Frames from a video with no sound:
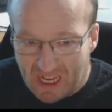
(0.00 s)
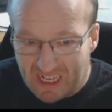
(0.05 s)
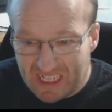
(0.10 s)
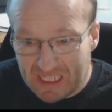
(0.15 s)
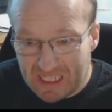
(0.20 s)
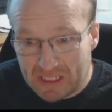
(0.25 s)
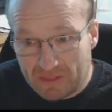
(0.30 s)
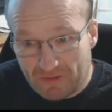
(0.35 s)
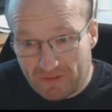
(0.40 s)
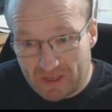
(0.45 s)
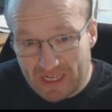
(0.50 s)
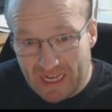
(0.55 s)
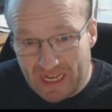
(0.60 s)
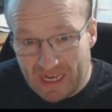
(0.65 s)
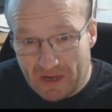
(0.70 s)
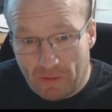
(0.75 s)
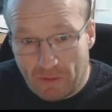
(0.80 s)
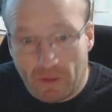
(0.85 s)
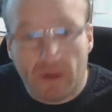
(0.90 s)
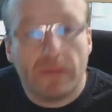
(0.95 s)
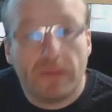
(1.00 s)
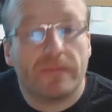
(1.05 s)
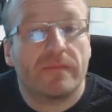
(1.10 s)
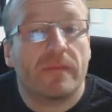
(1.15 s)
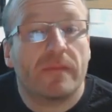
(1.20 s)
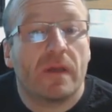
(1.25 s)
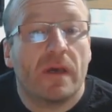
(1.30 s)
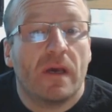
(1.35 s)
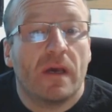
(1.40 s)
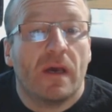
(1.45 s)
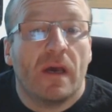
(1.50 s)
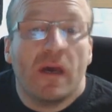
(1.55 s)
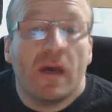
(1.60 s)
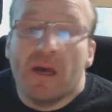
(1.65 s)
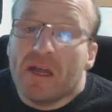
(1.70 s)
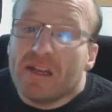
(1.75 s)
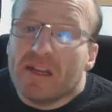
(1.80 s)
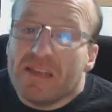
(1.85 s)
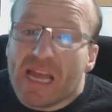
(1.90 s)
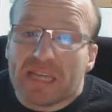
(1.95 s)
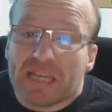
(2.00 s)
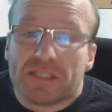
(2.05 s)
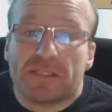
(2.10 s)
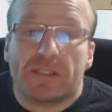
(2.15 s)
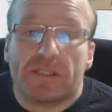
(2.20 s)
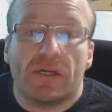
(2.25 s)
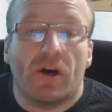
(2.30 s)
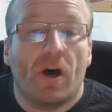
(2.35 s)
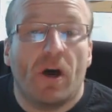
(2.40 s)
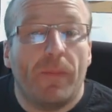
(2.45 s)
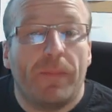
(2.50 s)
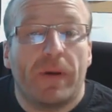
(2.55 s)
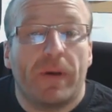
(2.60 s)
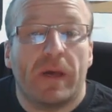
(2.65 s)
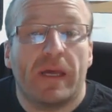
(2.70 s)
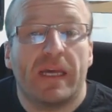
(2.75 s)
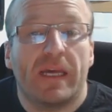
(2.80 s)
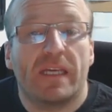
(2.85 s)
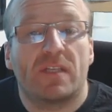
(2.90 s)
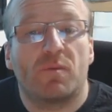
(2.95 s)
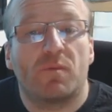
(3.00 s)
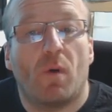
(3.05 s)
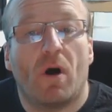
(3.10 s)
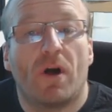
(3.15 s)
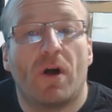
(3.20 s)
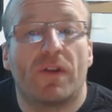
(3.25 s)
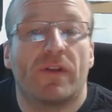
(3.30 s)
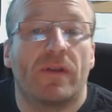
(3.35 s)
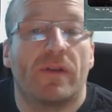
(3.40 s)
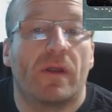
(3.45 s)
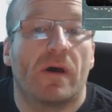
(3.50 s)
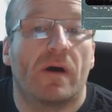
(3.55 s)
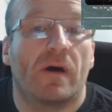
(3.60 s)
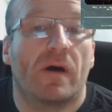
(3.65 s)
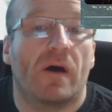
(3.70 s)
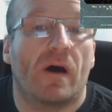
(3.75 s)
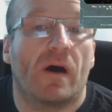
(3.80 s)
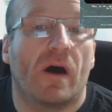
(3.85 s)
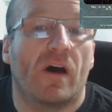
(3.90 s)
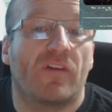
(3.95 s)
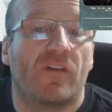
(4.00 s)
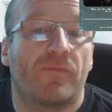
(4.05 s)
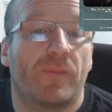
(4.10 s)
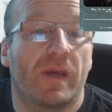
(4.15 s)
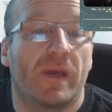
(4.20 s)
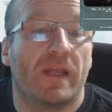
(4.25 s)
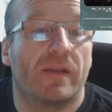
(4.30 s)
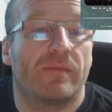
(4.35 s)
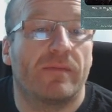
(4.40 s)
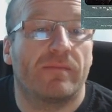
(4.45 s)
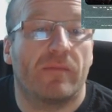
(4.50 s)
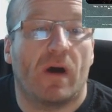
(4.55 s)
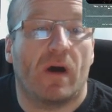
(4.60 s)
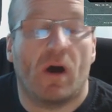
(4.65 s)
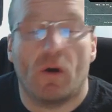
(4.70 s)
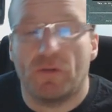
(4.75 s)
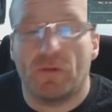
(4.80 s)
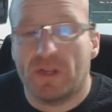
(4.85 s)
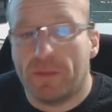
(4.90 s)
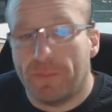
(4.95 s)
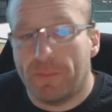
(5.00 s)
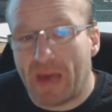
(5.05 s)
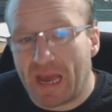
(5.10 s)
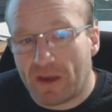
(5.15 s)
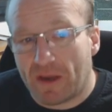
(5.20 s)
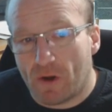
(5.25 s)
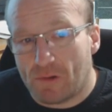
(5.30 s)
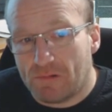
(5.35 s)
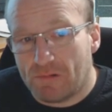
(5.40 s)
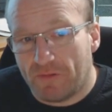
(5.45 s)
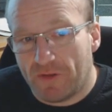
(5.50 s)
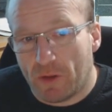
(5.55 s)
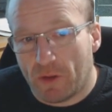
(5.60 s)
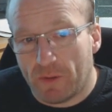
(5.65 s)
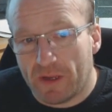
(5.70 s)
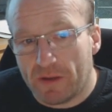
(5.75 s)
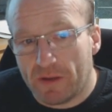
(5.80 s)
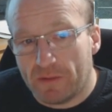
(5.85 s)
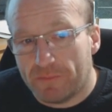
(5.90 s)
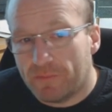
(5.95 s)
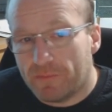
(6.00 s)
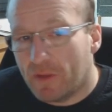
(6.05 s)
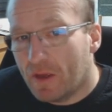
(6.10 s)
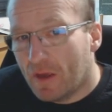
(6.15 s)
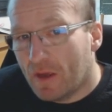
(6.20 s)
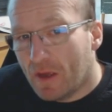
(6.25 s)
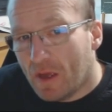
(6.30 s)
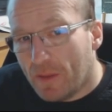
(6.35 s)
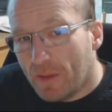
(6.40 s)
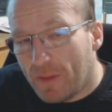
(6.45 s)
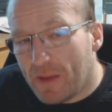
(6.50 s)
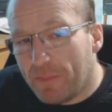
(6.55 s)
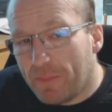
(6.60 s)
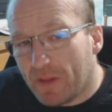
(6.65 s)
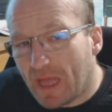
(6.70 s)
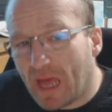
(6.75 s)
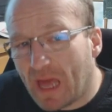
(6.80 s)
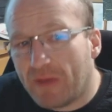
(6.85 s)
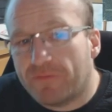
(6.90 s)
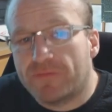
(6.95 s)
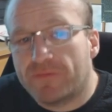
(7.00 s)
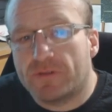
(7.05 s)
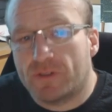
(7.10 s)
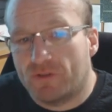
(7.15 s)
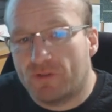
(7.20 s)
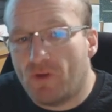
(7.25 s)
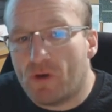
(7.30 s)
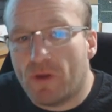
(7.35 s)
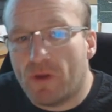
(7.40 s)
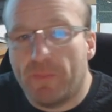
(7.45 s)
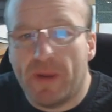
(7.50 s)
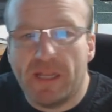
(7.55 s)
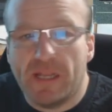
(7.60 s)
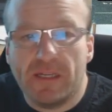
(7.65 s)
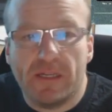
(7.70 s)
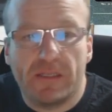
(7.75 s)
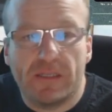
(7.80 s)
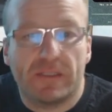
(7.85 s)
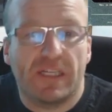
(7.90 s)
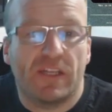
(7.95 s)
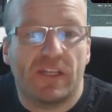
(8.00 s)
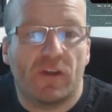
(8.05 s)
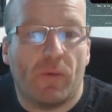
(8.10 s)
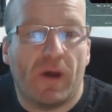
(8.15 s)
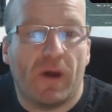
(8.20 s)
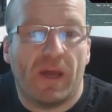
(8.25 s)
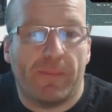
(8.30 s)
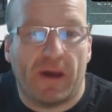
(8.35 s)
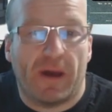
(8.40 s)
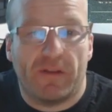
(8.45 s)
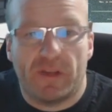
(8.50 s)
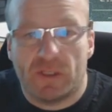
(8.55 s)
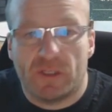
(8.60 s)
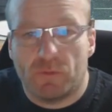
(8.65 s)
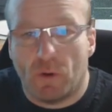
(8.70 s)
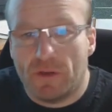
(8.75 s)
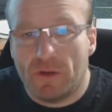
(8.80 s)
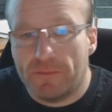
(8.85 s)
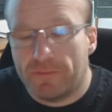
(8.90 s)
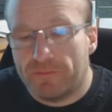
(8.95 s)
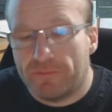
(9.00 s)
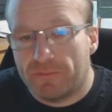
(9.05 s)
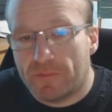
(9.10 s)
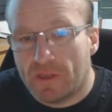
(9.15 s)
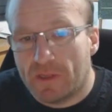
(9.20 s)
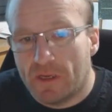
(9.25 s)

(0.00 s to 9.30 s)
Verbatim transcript: At least for now. Next up is one I've been holding back on reviewing. People have strong opinions either way about this one.